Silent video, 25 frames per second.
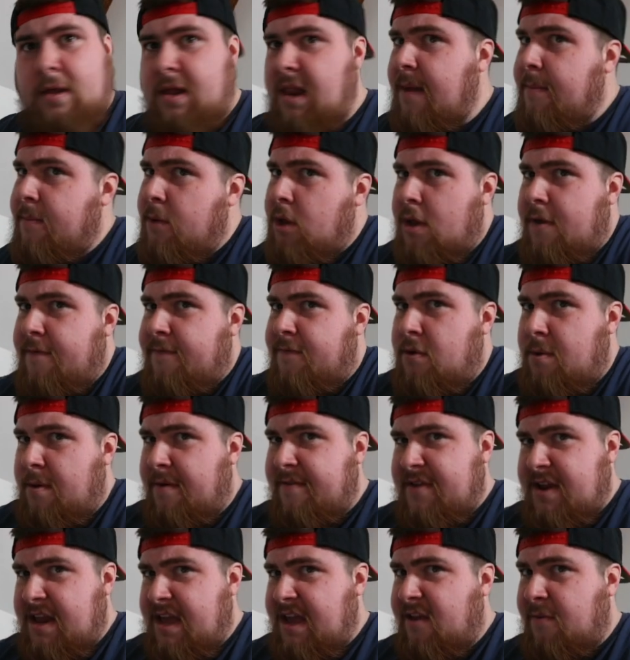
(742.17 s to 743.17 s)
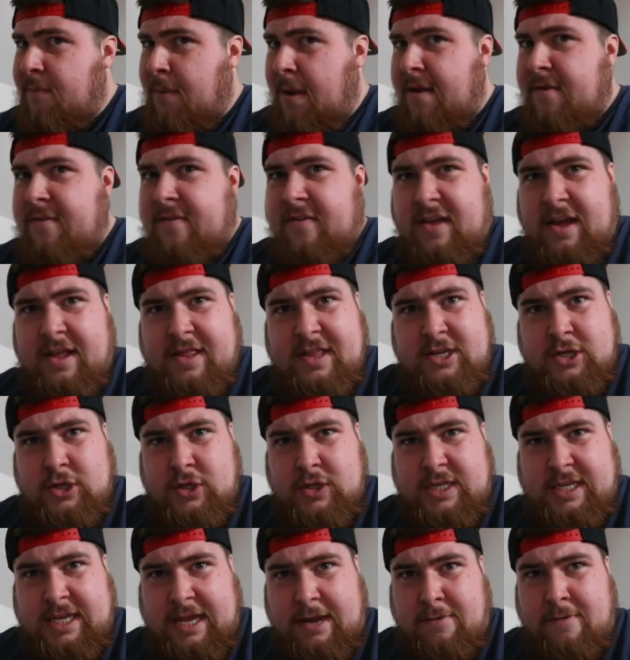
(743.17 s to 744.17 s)
Let me know if you have any experience like this
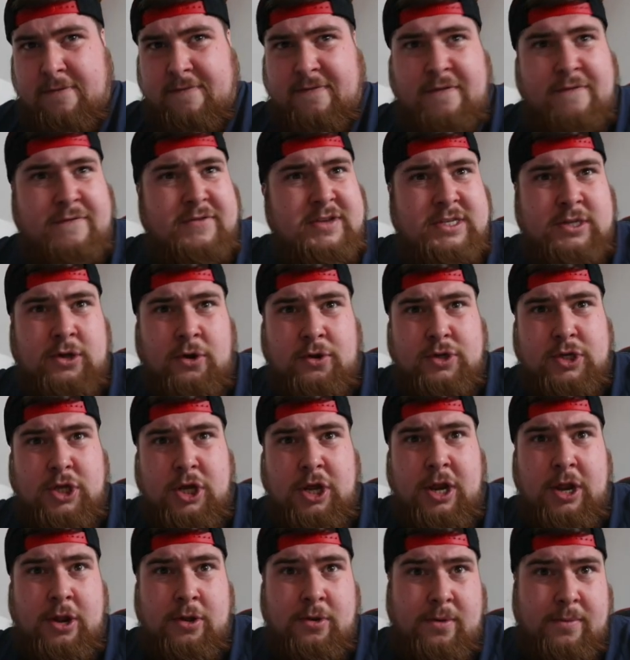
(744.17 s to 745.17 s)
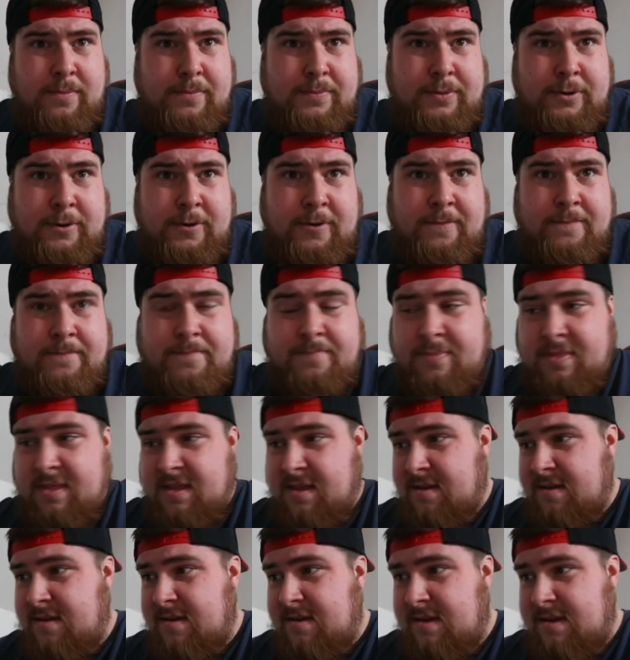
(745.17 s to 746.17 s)
yourself, if he's not turning up. But
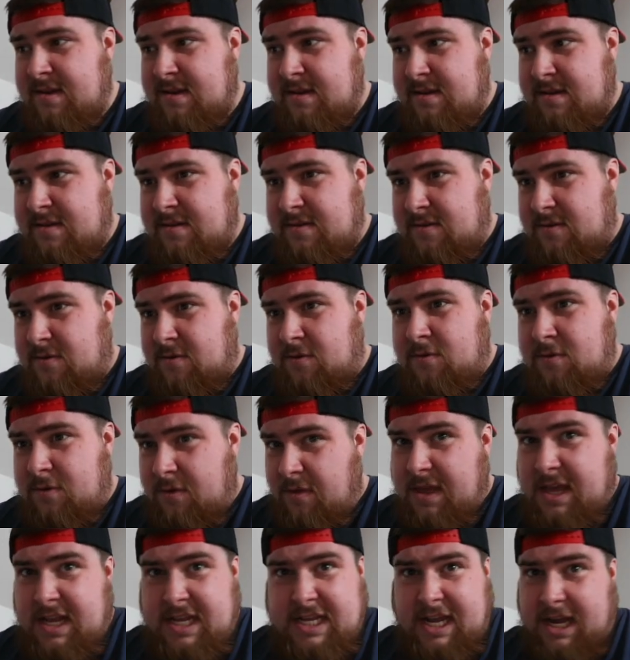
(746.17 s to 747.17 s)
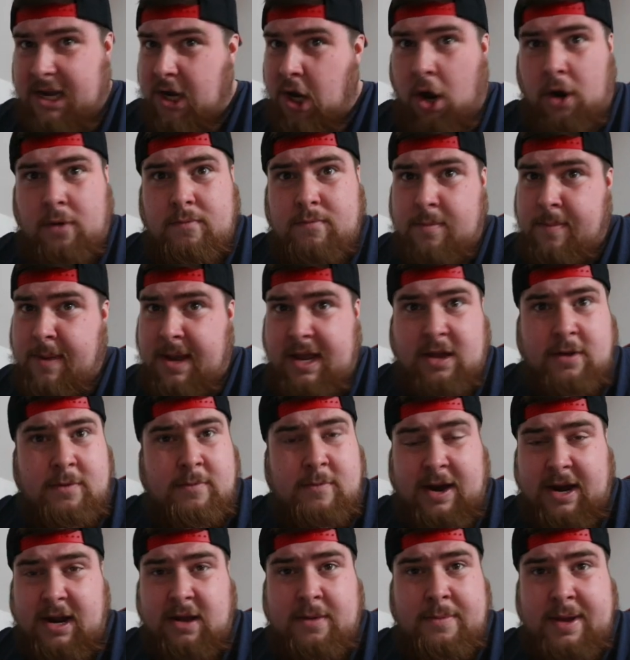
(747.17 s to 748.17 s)
under this, I can't
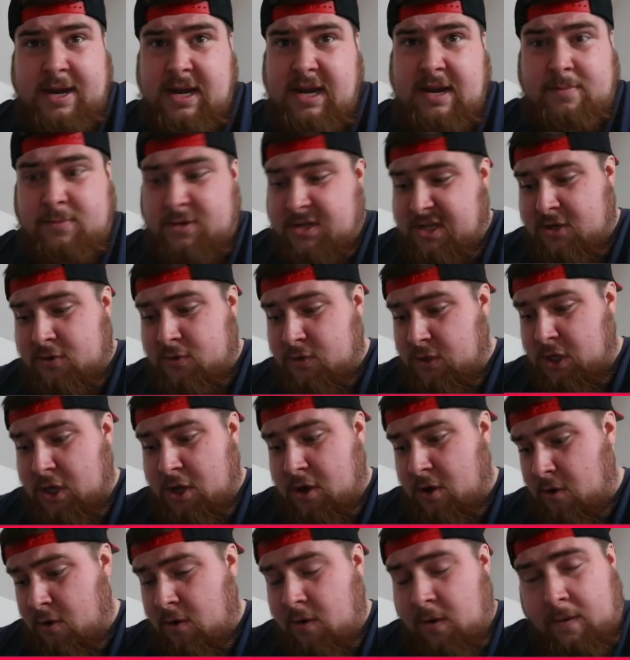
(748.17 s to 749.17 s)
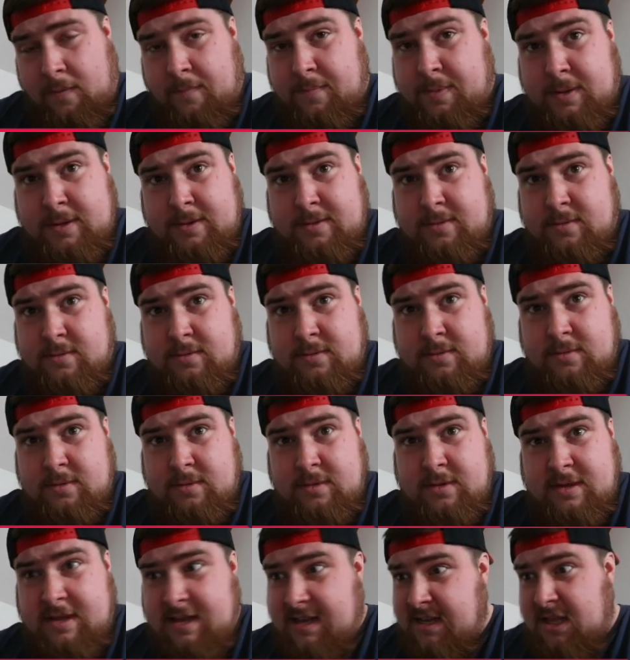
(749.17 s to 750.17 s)
recommend him because he doesn't turn up.
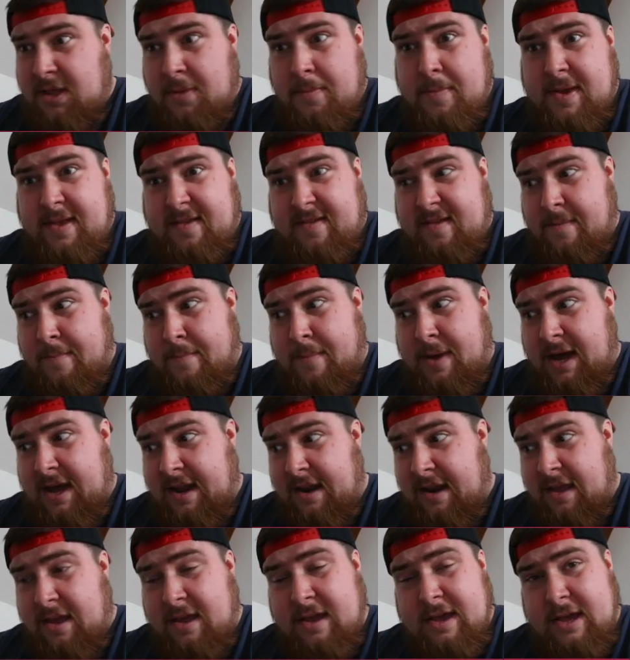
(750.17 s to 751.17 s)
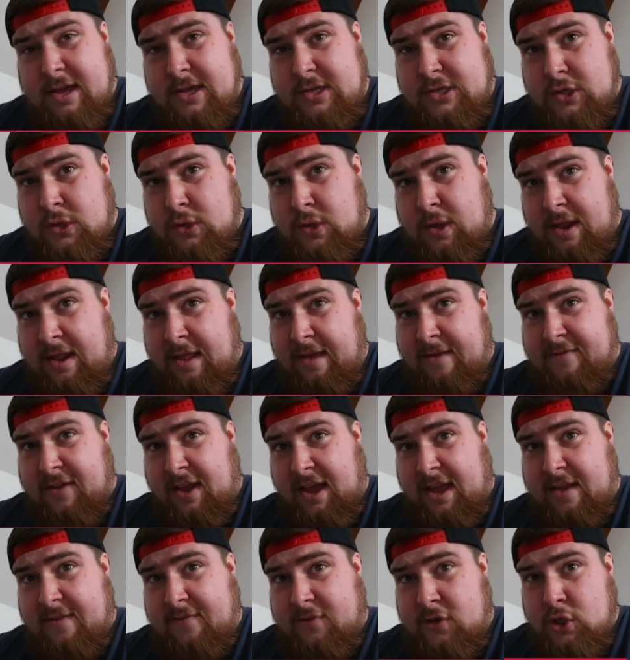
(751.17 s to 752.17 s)
He's the missing man. So do leave a
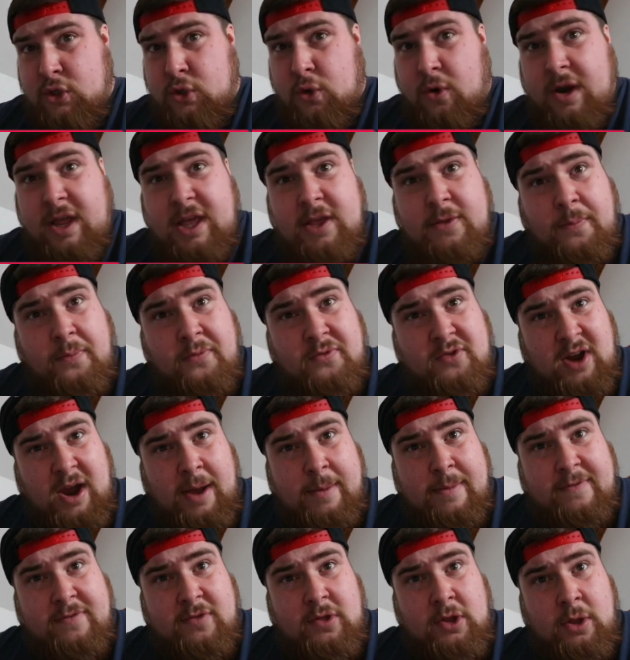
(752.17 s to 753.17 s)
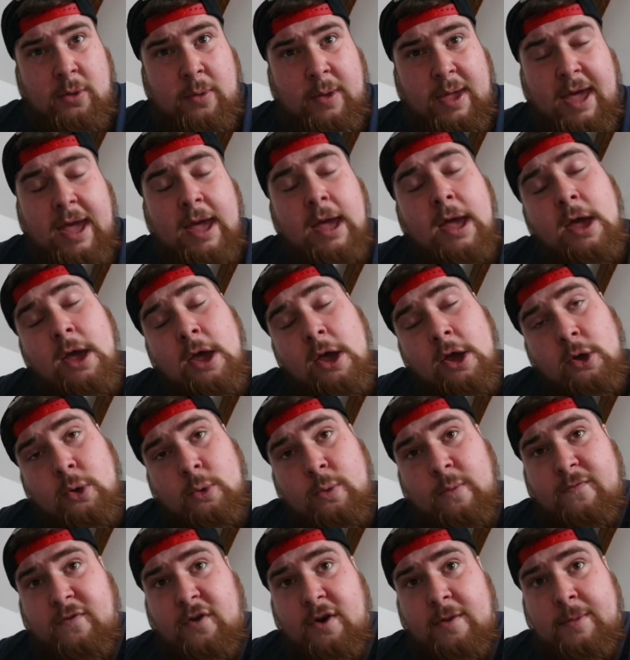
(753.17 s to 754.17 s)
like if you enjoyed it, subscribe if you're new here,
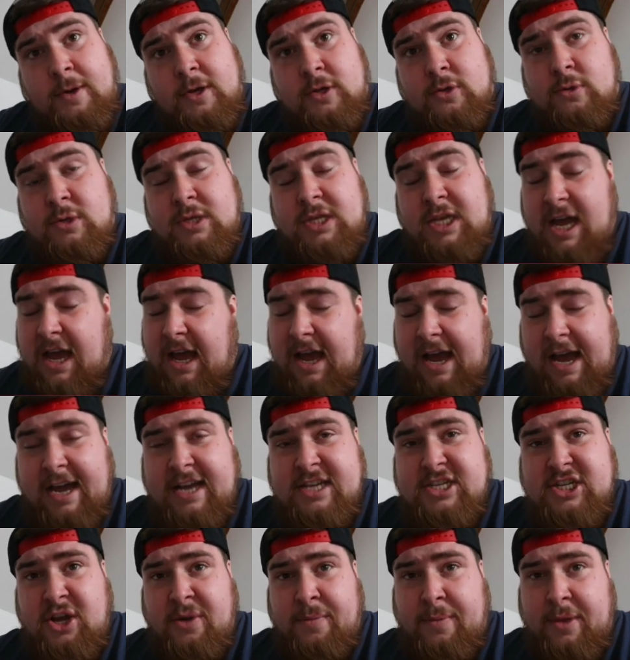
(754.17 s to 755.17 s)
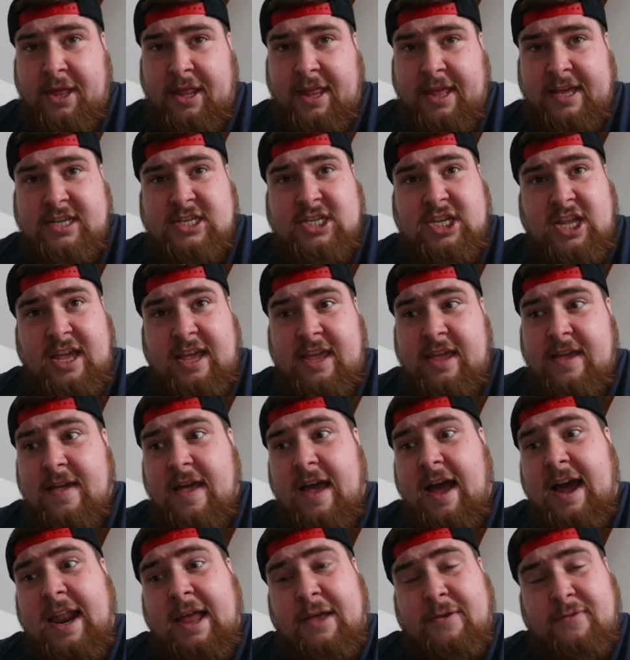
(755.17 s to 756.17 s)
come and follow me on Twitter at joebilineHD,
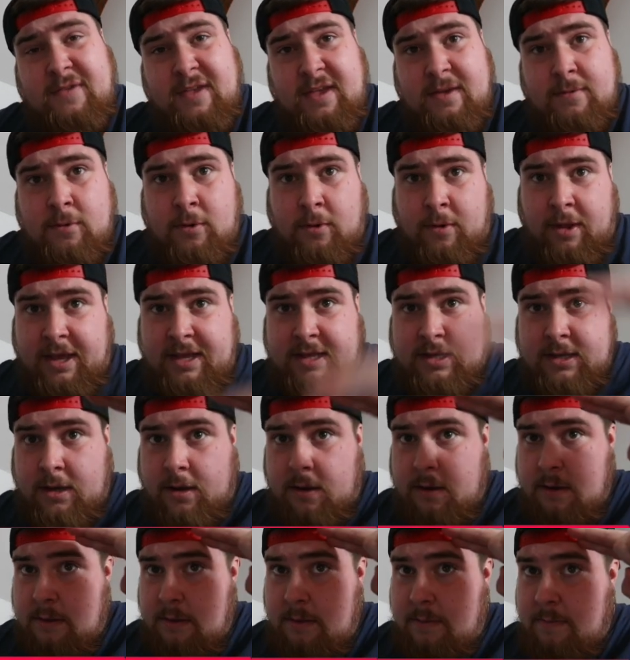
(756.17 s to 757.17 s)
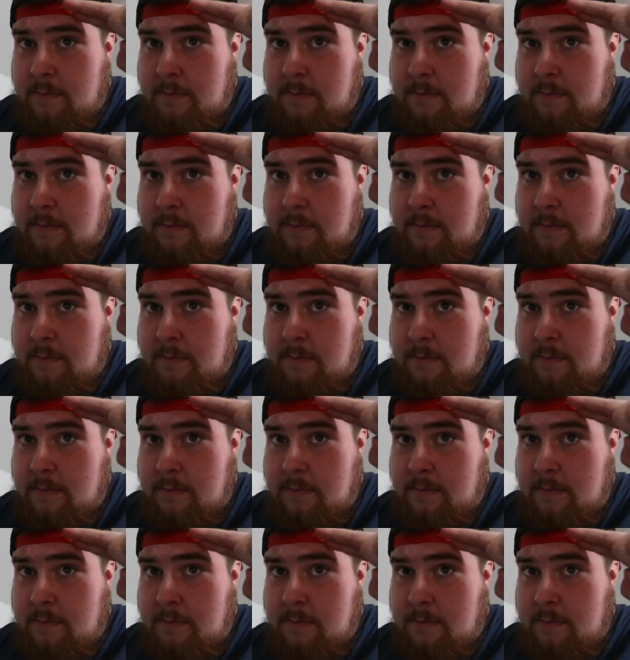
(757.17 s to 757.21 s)
and I'll see you all later.